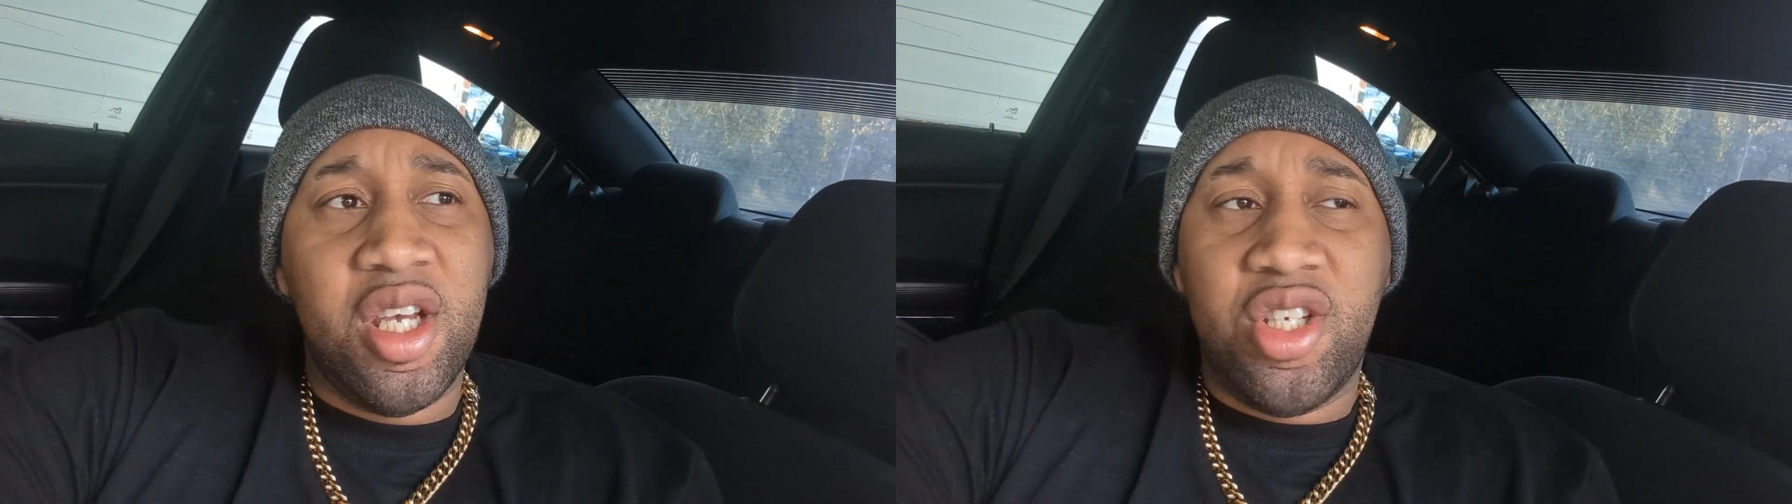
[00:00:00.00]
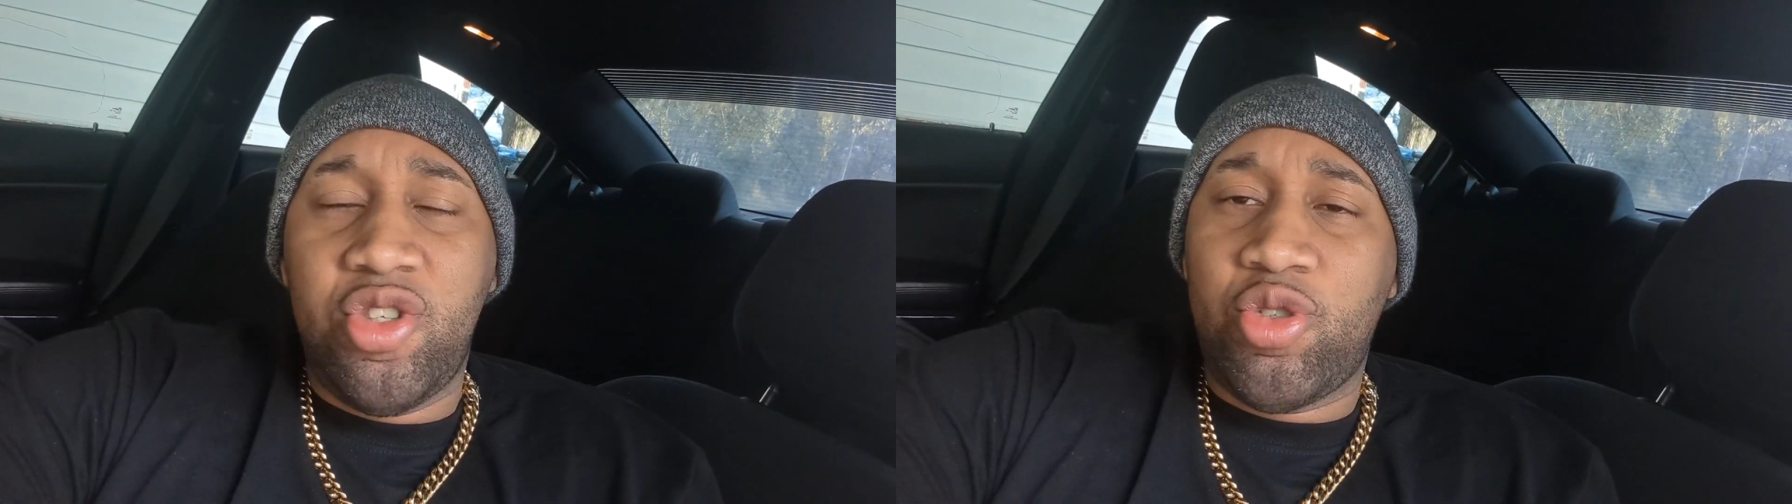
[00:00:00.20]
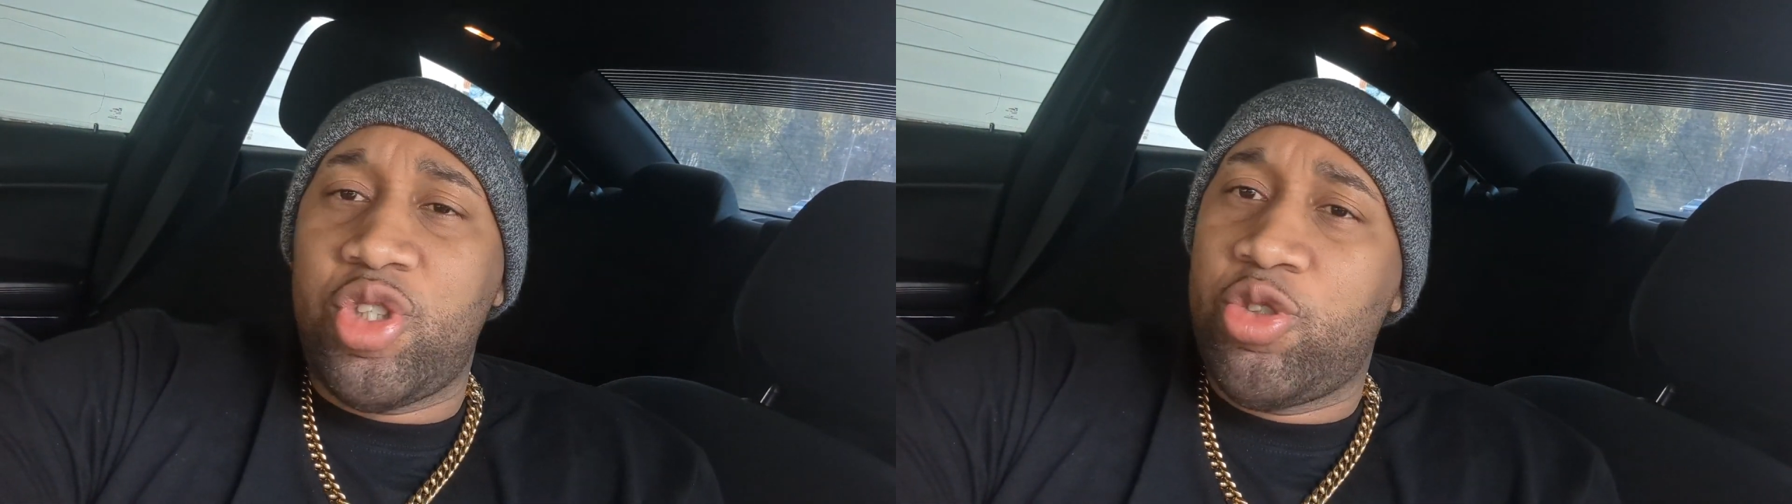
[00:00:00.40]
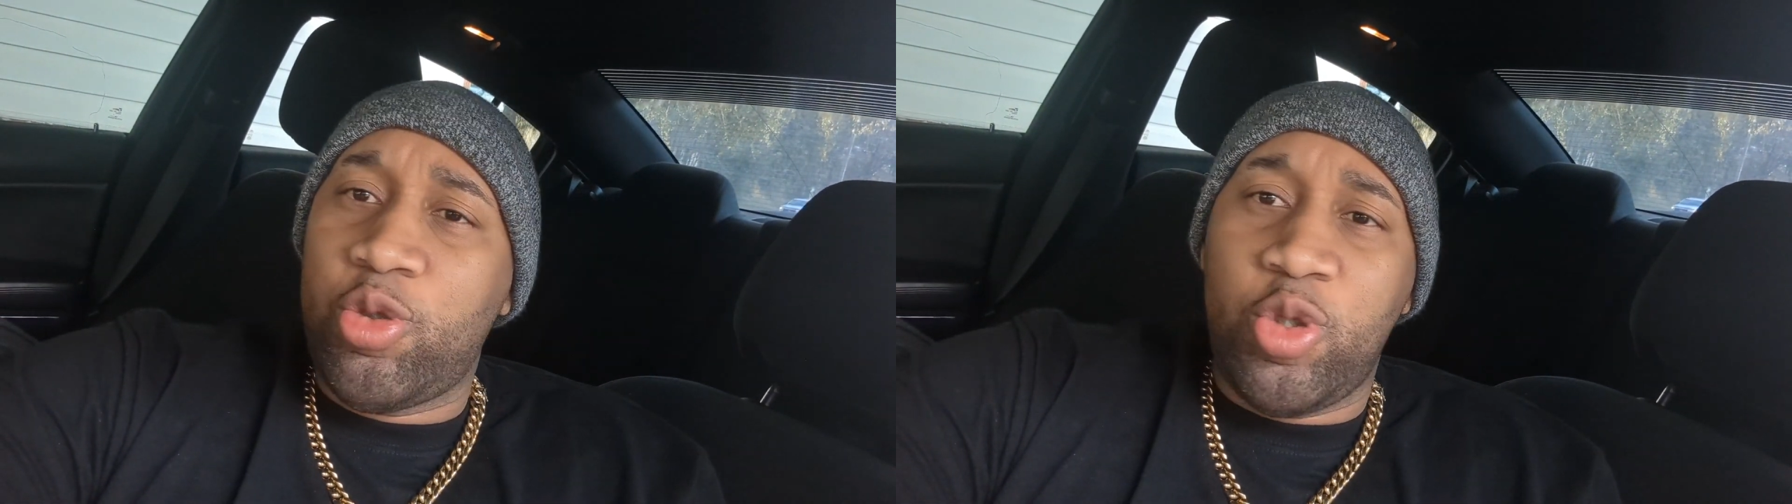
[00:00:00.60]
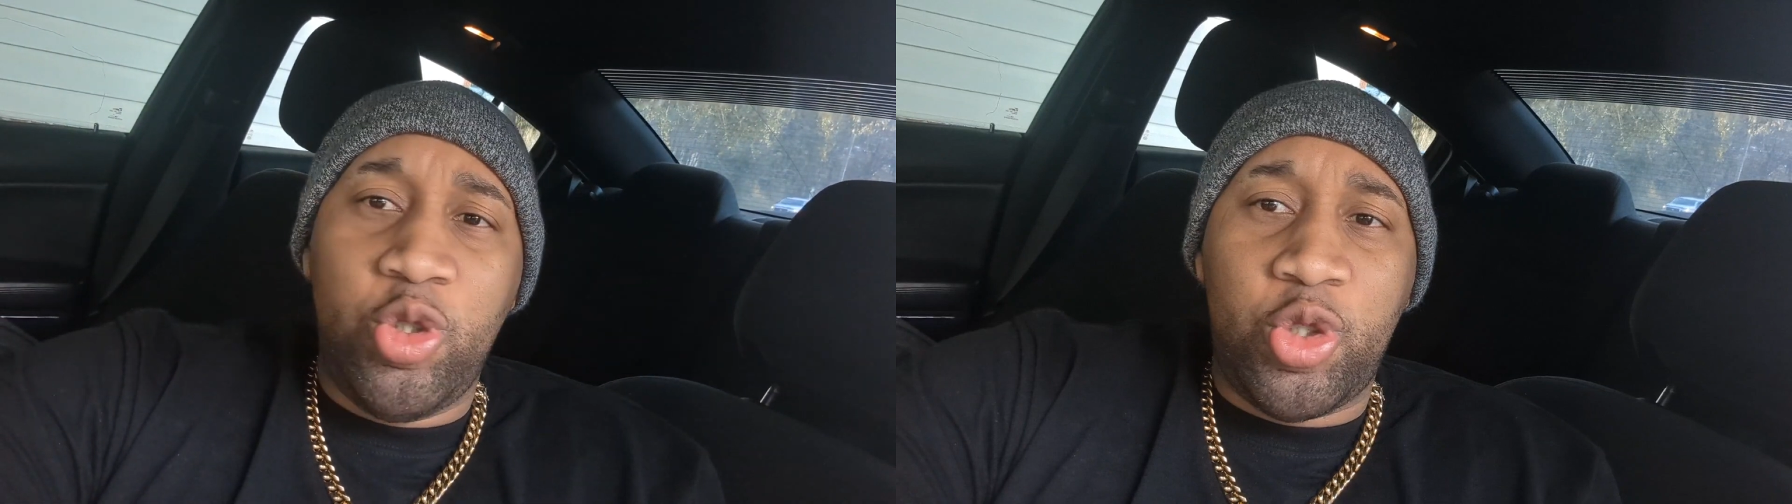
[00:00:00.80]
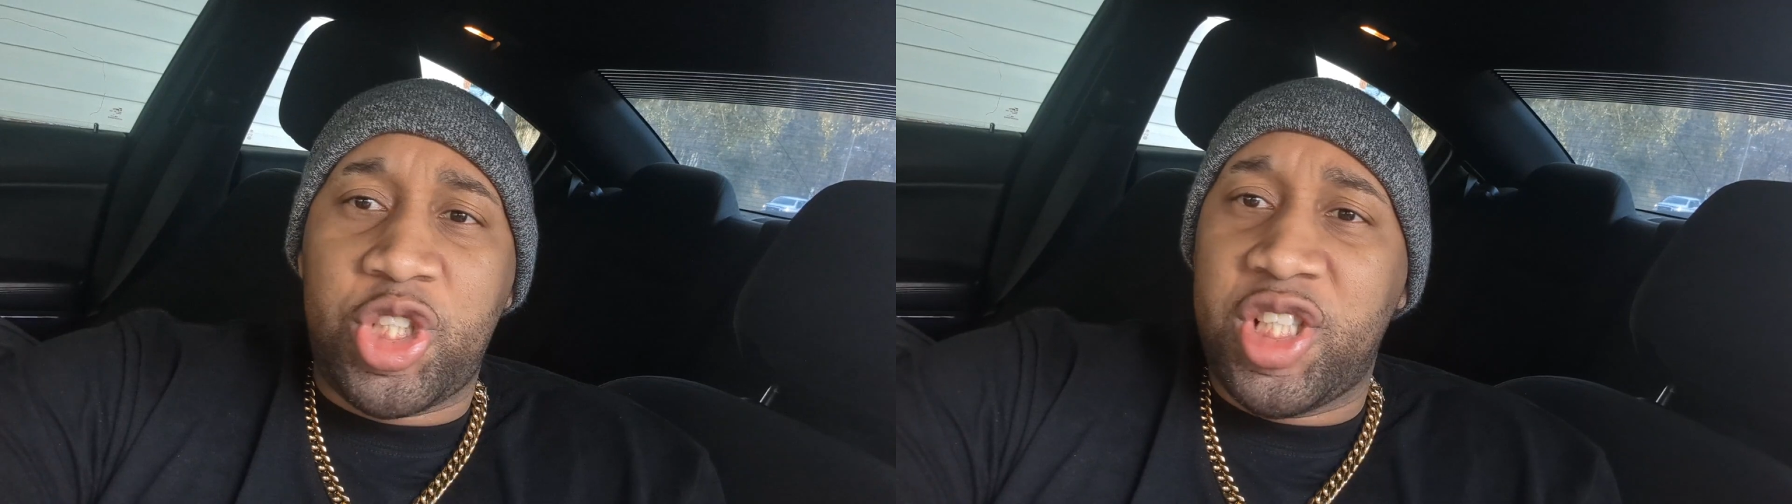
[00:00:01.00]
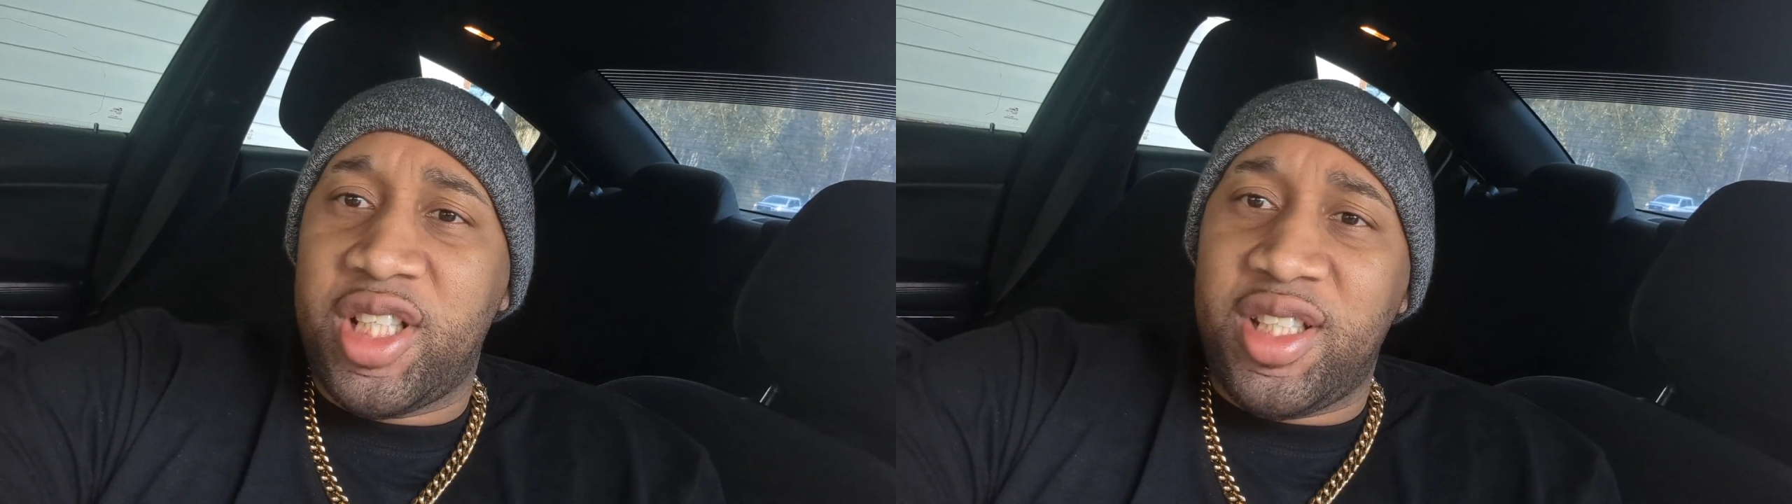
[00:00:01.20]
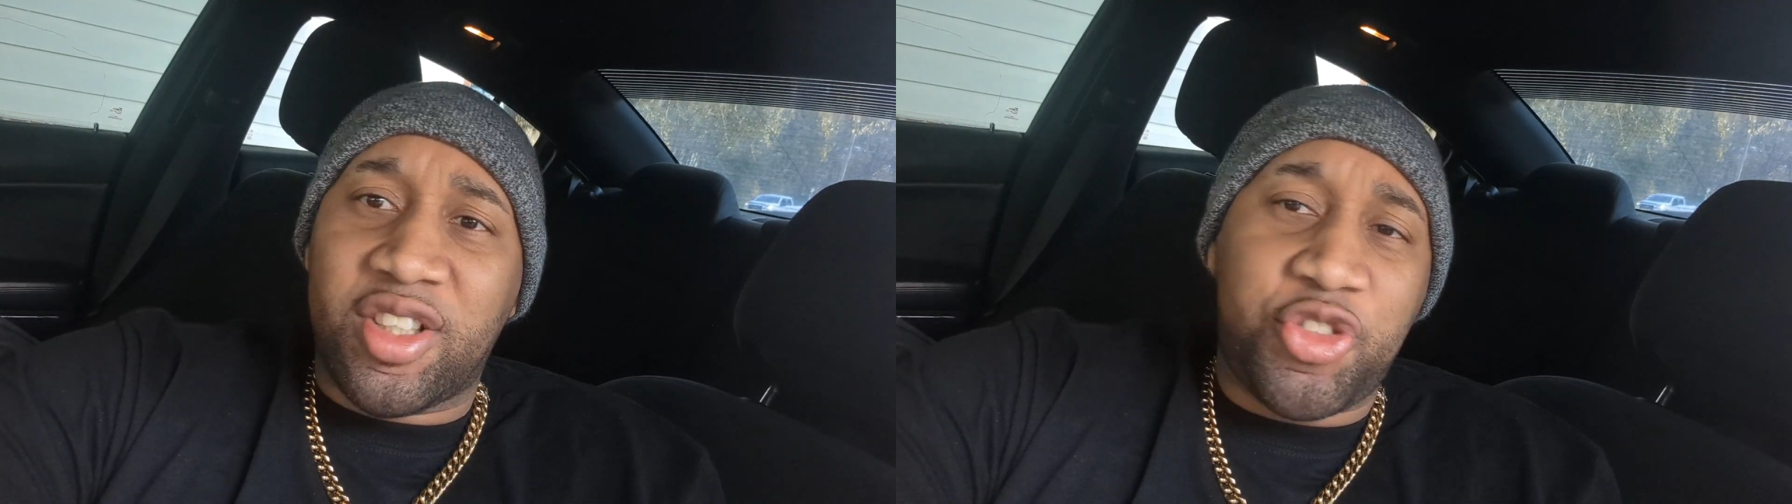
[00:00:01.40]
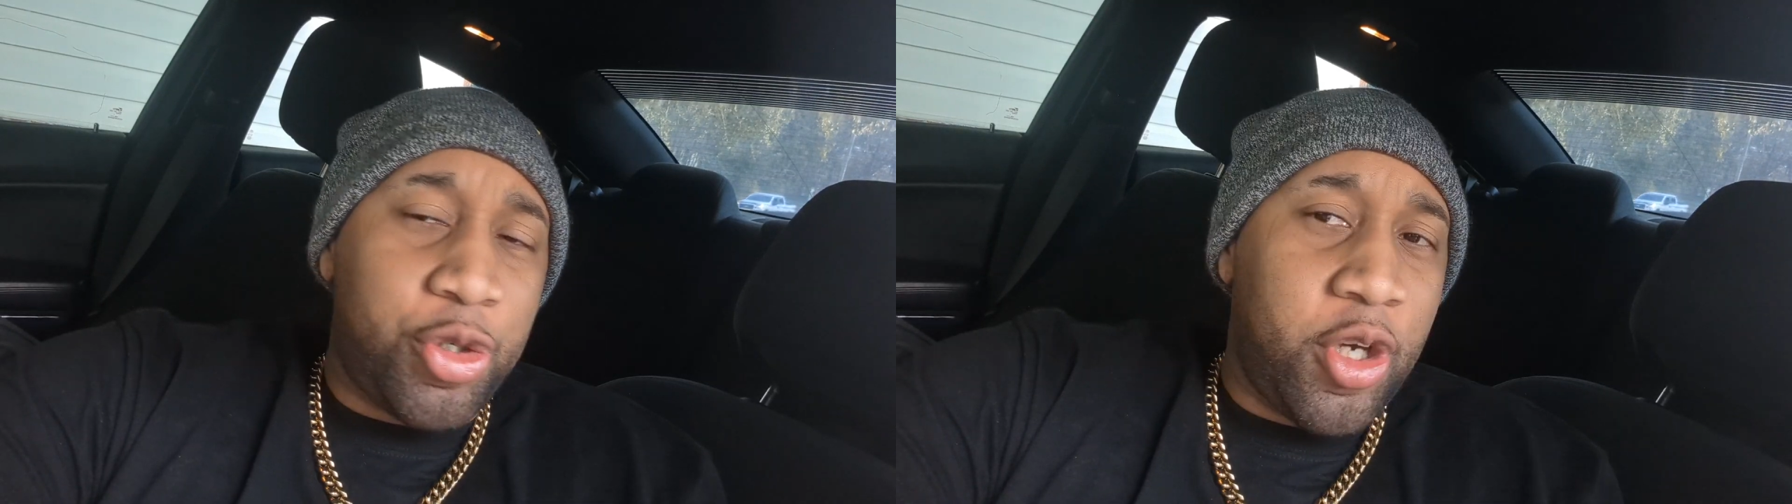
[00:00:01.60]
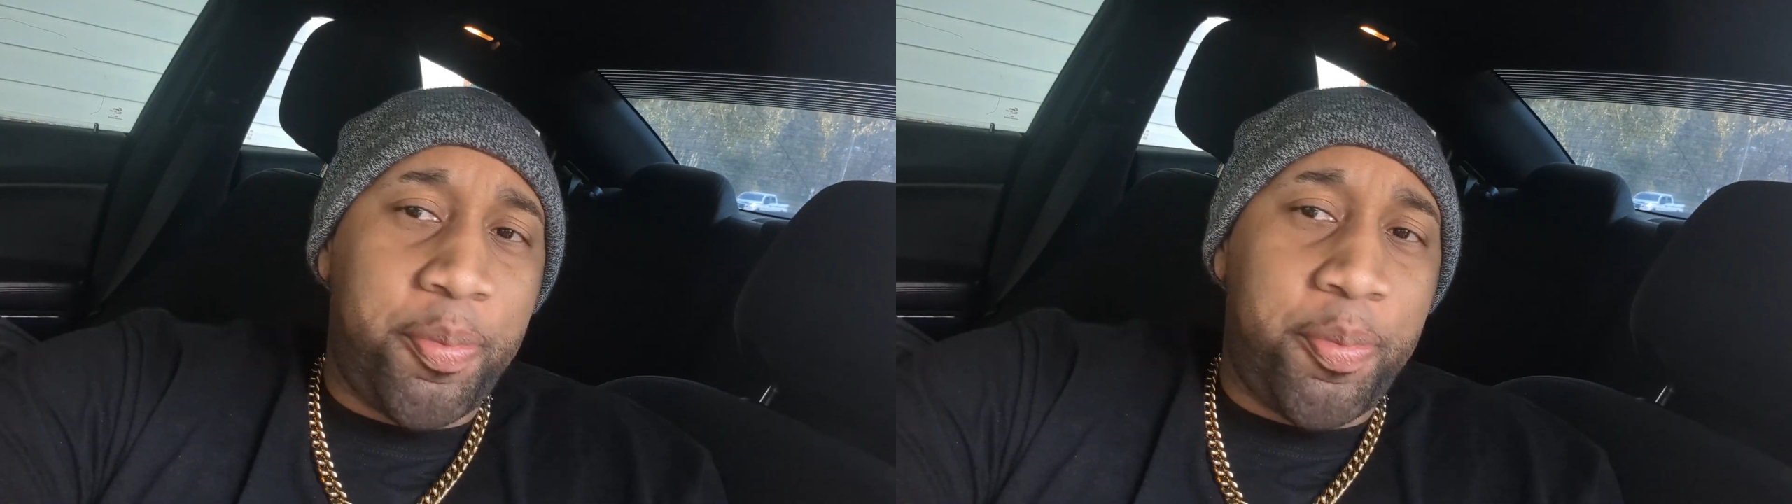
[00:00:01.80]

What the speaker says: Your